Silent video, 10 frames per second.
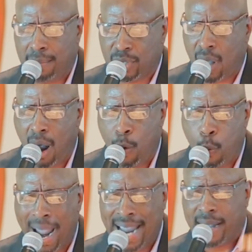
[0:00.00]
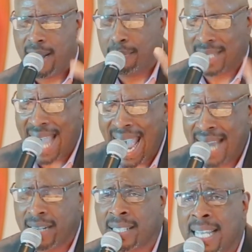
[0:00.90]
comes our way and comes
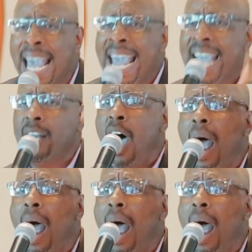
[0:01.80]
at us. And